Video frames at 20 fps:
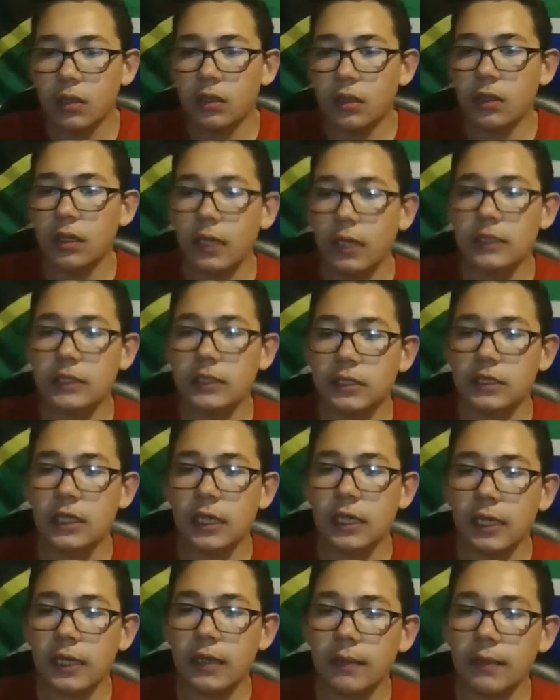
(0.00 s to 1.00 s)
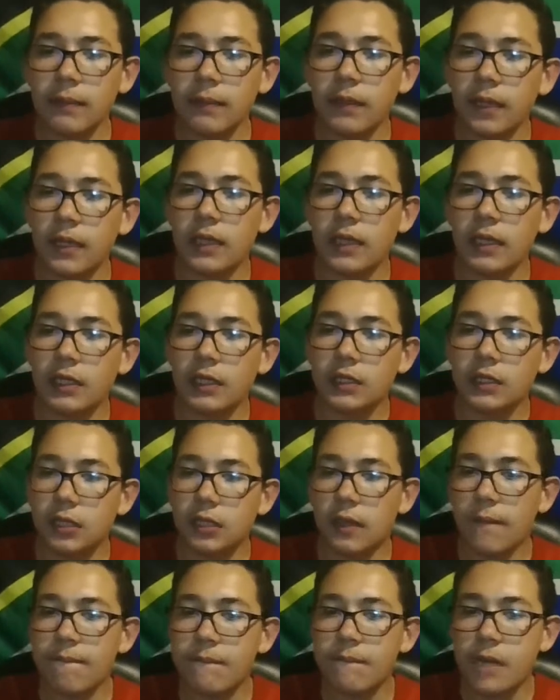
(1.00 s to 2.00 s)
Next game is
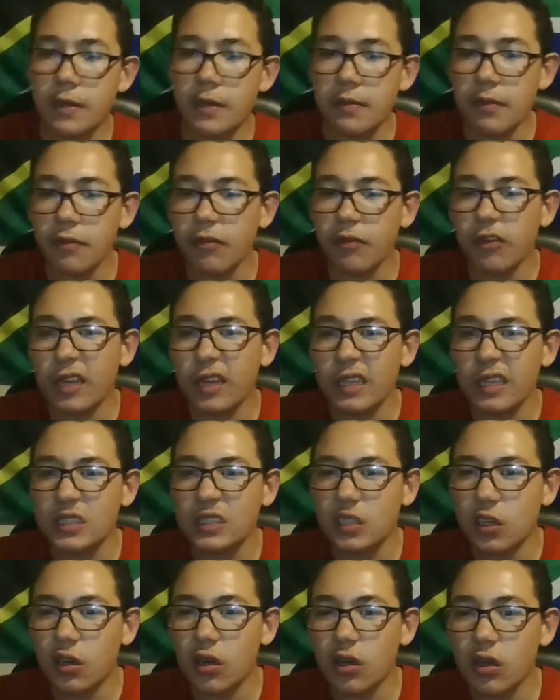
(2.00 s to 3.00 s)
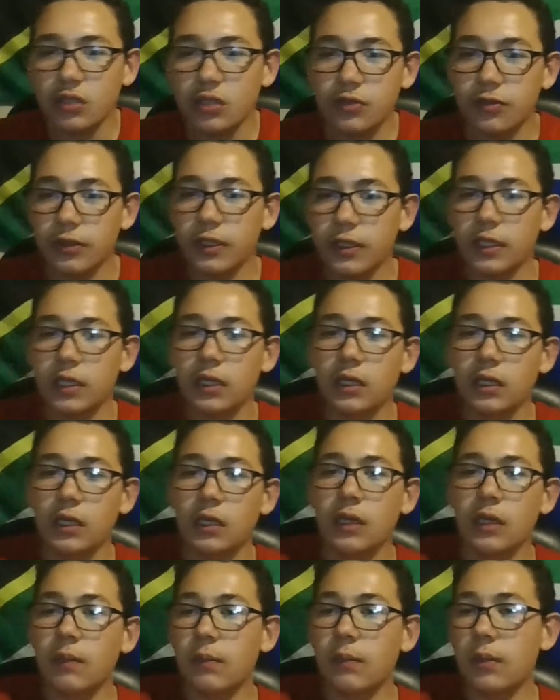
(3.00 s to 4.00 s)
Plymouth against Oxford.
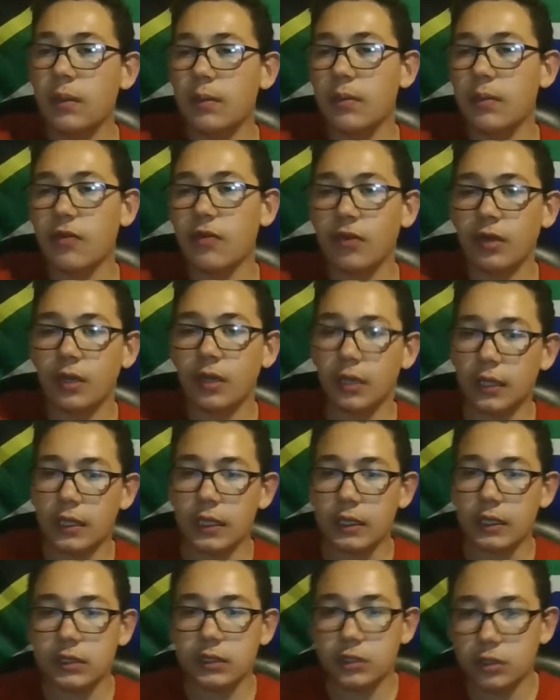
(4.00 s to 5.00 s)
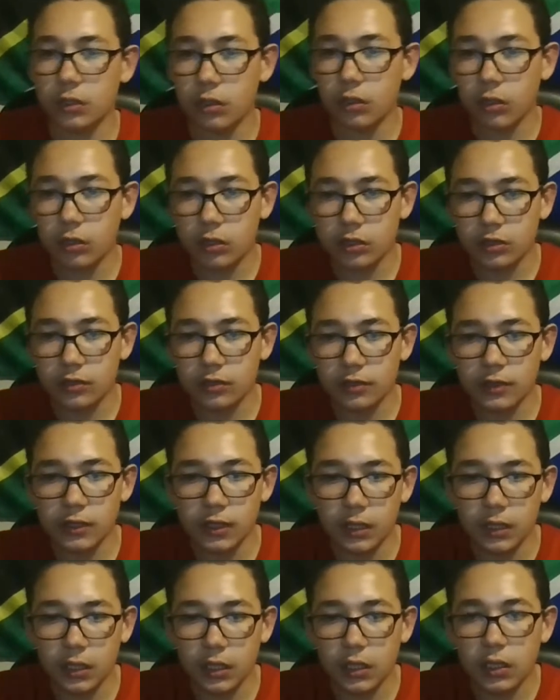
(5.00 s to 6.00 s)
Plymouth against Oxford.